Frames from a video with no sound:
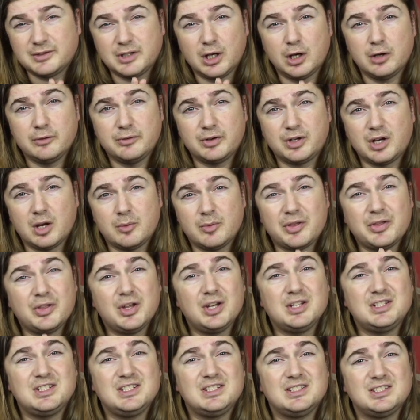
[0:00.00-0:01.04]
to overcome a
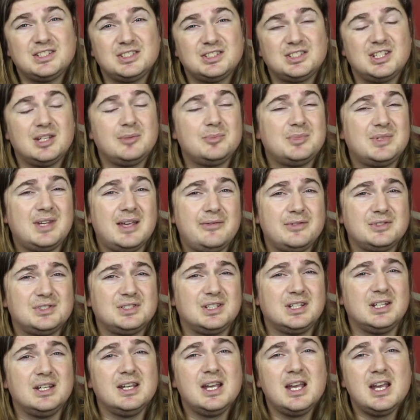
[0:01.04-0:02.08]
13-0
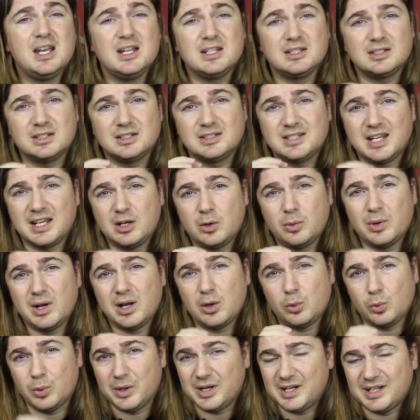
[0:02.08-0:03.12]
deficit to take away a
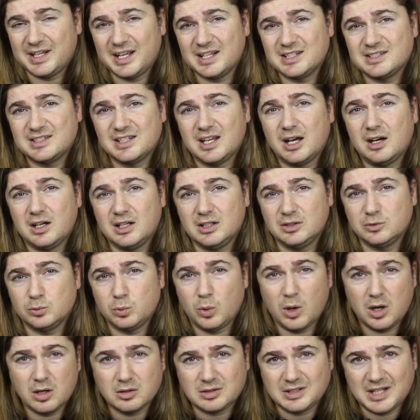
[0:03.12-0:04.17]
win against the Highland
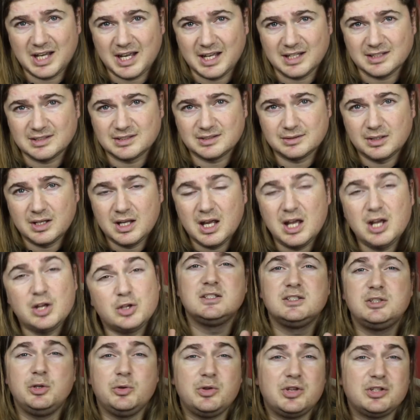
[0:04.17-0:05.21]
Wildcats.
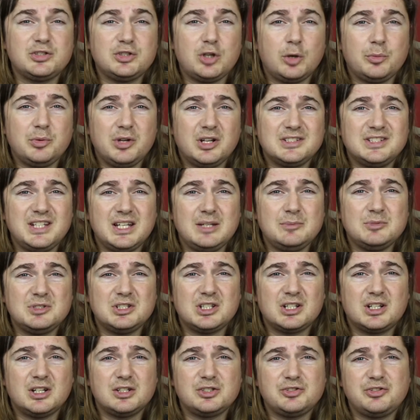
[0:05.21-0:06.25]
2 of the top young teams in
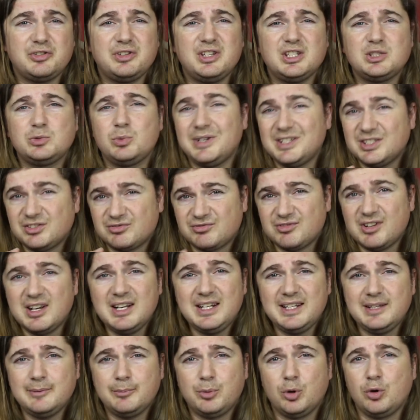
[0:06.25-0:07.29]
the country, this win is
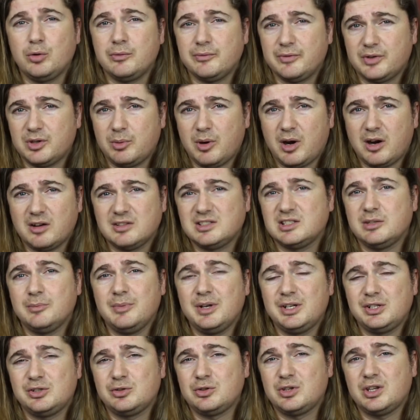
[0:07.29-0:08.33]
really important for the Pirates to
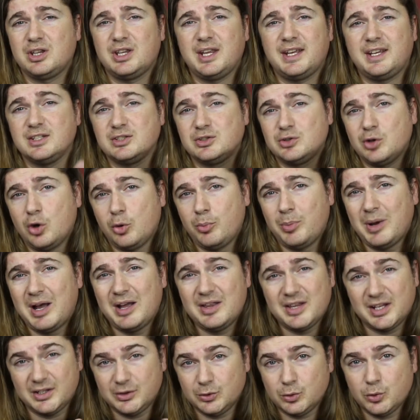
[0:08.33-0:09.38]
make sure that they can top out
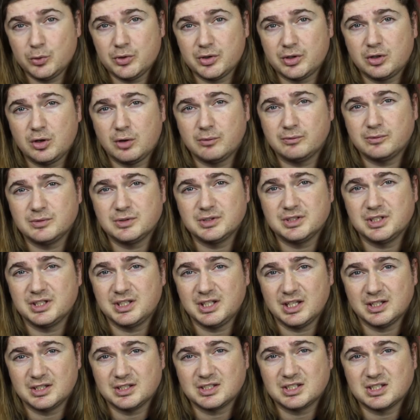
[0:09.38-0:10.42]
that Northern Conference in the
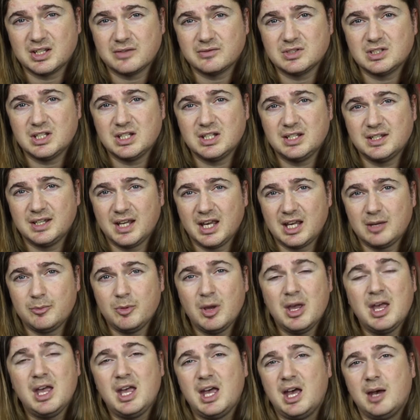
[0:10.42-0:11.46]
under-17 game
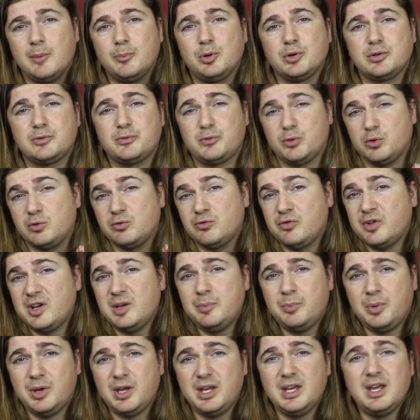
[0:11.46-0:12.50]
and push for a
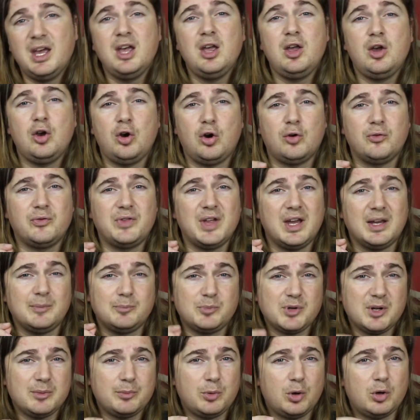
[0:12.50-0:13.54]
repeat of their
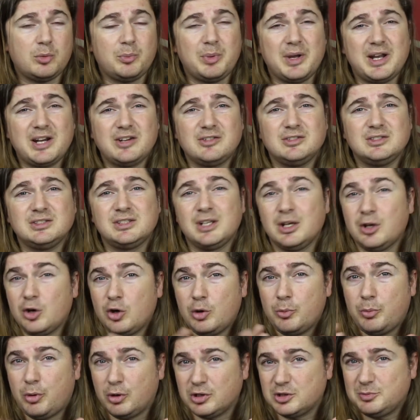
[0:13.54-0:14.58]
Britball appearance, or
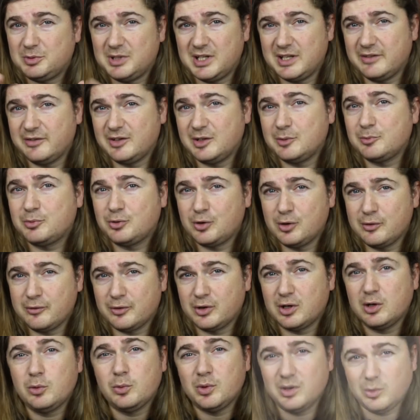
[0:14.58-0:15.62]
possibly even improve on
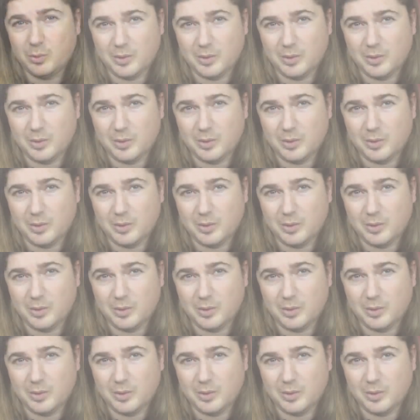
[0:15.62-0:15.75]
it with a